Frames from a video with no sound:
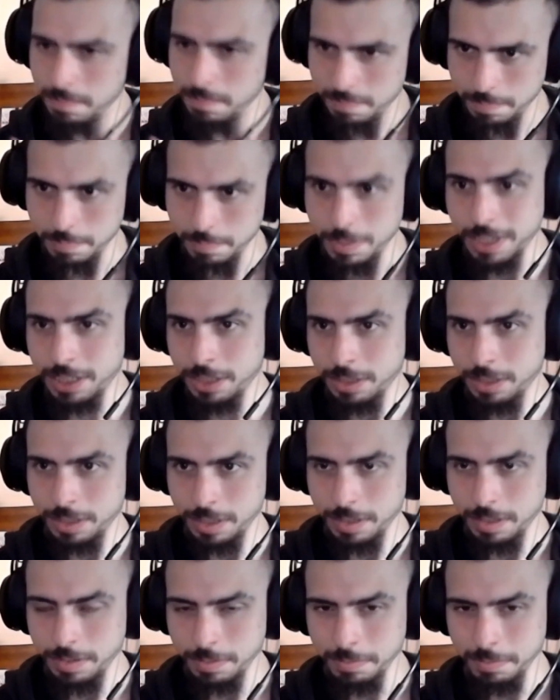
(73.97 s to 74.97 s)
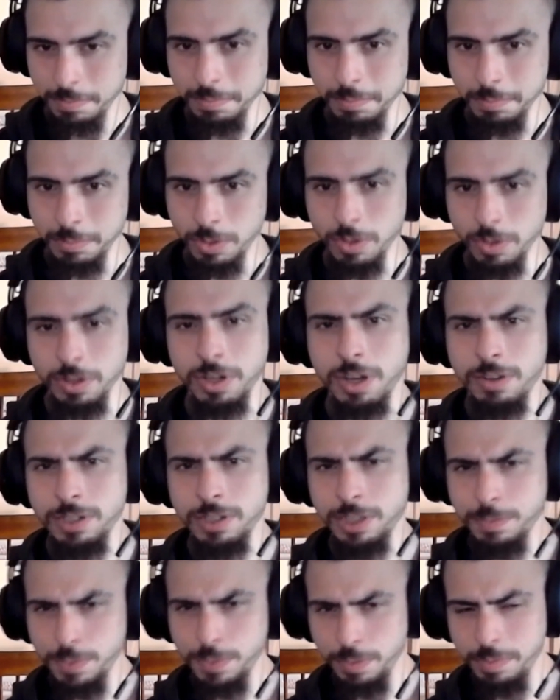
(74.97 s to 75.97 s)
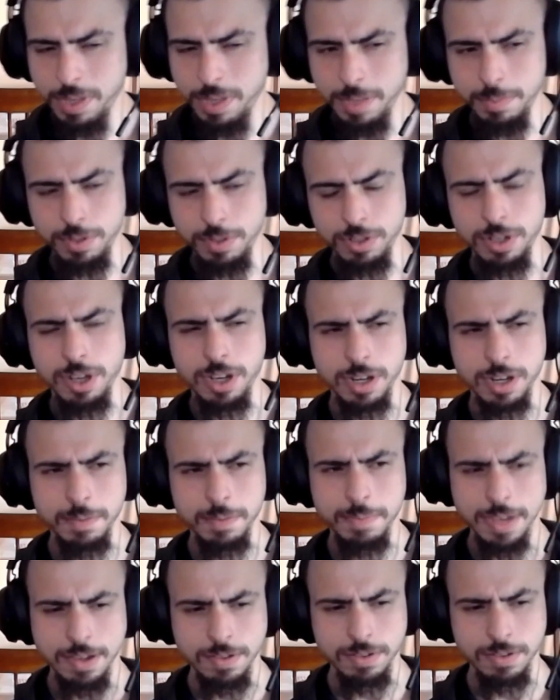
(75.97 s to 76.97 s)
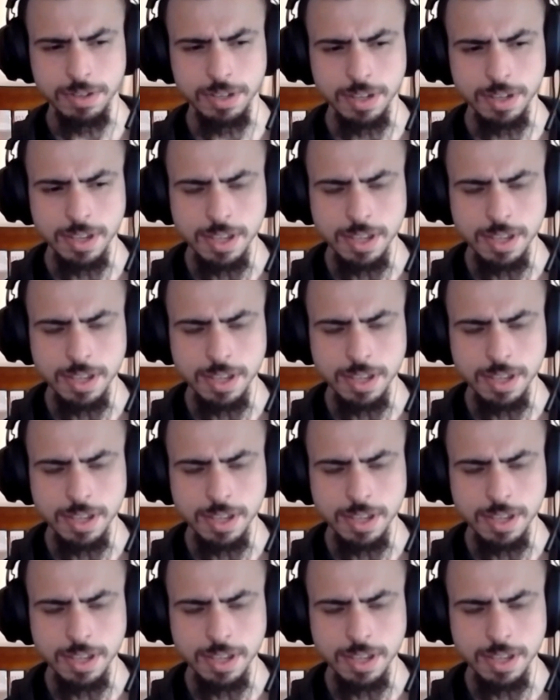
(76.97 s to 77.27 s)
much more knowledgeable people talk about